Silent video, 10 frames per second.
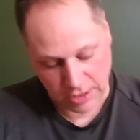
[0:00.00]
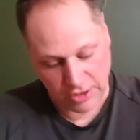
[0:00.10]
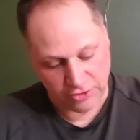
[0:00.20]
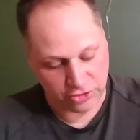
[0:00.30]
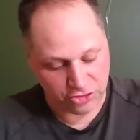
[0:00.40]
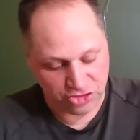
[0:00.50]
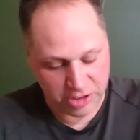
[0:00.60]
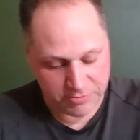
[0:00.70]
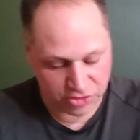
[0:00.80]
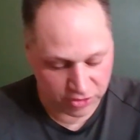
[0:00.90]
So the
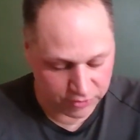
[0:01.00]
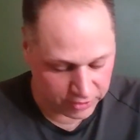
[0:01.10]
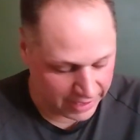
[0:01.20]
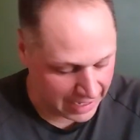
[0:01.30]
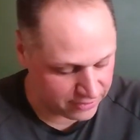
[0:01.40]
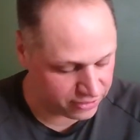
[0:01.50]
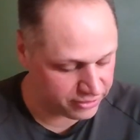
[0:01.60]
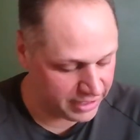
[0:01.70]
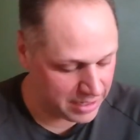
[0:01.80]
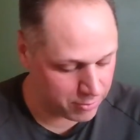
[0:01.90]
cheapness of the land and
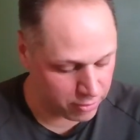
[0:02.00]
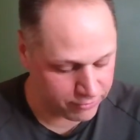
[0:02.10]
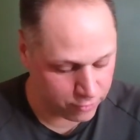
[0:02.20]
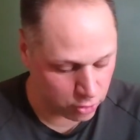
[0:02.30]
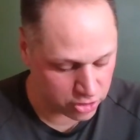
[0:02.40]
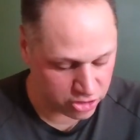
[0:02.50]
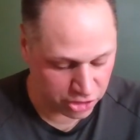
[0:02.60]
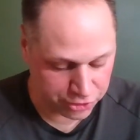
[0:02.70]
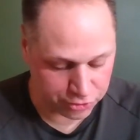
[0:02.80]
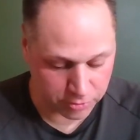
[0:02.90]
labor in foreign
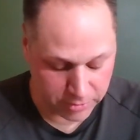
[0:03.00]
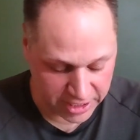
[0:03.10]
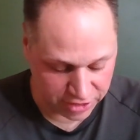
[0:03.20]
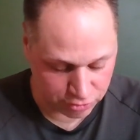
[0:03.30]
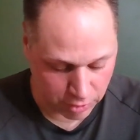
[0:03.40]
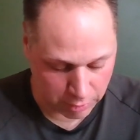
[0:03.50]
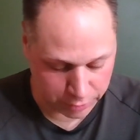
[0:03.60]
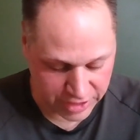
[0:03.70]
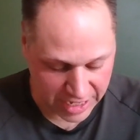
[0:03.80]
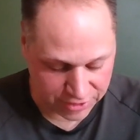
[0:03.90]
countries where money is rare would
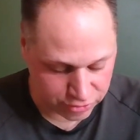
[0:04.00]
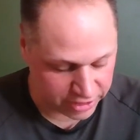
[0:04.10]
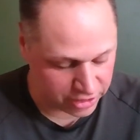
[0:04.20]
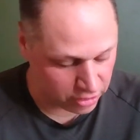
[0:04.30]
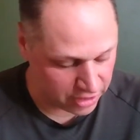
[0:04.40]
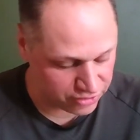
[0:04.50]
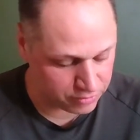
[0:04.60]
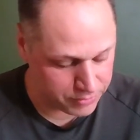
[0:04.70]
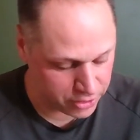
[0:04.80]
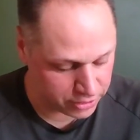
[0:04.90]
naturally cause the
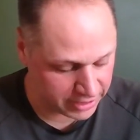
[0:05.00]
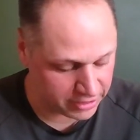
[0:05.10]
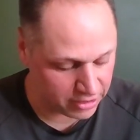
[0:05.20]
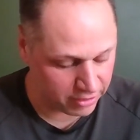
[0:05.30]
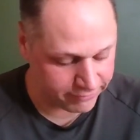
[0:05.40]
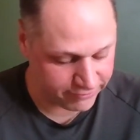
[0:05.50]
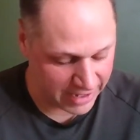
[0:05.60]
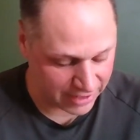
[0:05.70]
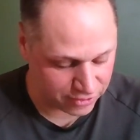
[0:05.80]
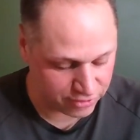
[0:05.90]
building of
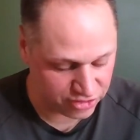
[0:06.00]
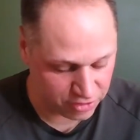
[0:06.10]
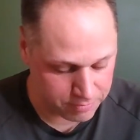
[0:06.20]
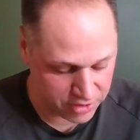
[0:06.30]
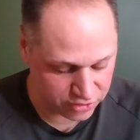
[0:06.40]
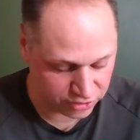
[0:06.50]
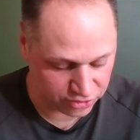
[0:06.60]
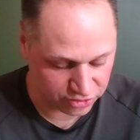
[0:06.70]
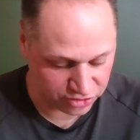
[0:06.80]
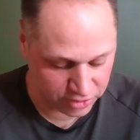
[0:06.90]
factories and
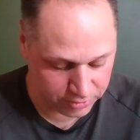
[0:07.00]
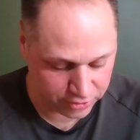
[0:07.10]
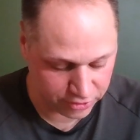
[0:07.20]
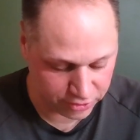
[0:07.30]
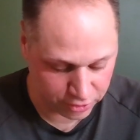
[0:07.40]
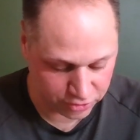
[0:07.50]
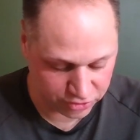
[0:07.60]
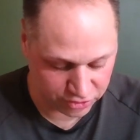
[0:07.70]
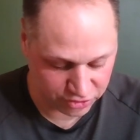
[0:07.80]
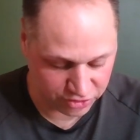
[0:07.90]
businesses similar to those of
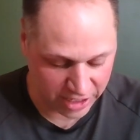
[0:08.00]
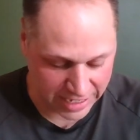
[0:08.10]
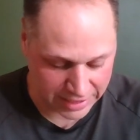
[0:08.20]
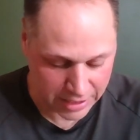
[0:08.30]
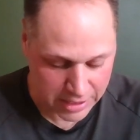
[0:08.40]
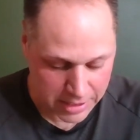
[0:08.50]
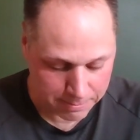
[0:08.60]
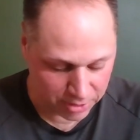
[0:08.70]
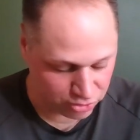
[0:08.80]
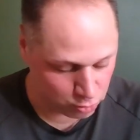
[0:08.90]
the state,
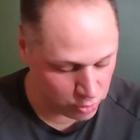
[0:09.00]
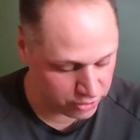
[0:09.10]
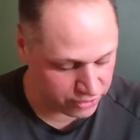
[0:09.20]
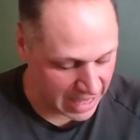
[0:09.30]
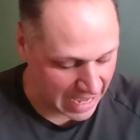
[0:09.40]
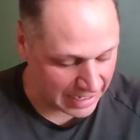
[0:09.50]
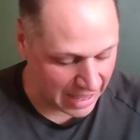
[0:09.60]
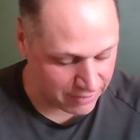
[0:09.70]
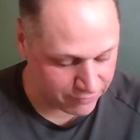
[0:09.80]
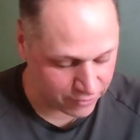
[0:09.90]
but will not
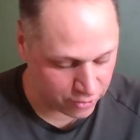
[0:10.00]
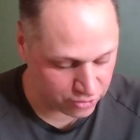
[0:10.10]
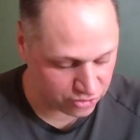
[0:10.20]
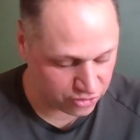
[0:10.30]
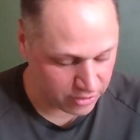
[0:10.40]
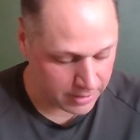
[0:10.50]
at first